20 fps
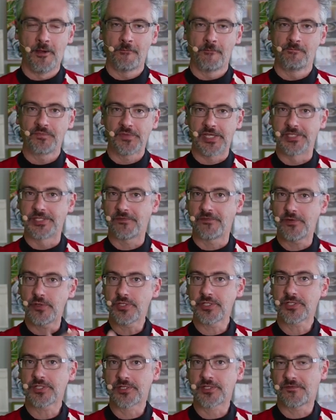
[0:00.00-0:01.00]
Because if you
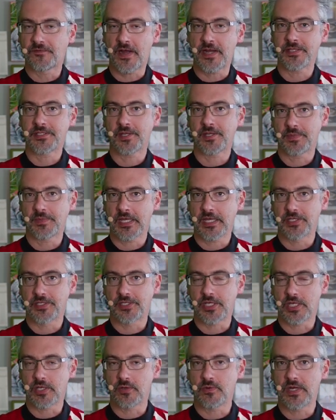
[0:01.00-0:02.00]
just define something as
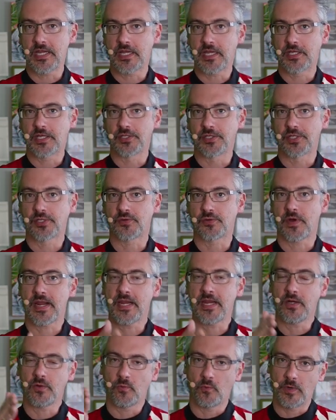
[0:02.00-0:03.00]
a unique
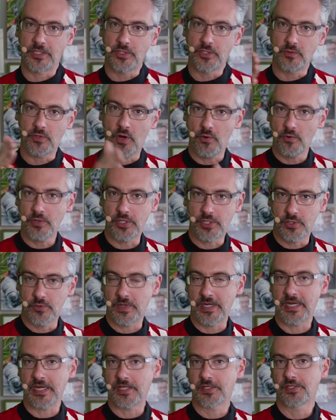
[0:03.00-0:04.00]
constraint, when you go to do
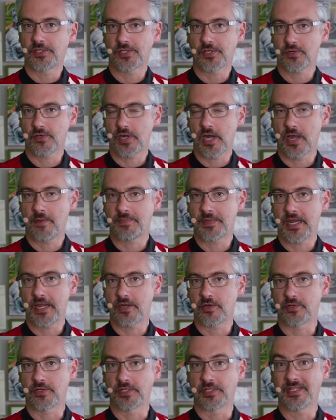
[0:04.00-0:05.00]
an insert, update,
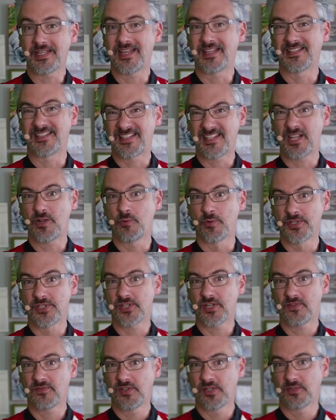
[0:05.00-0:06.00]
or delete, SQL
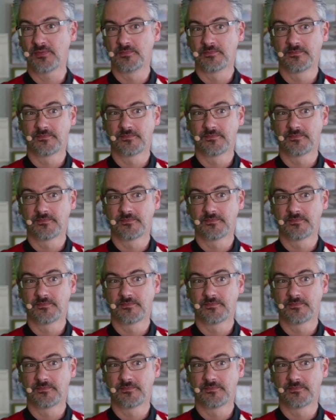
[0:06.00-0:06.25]
Server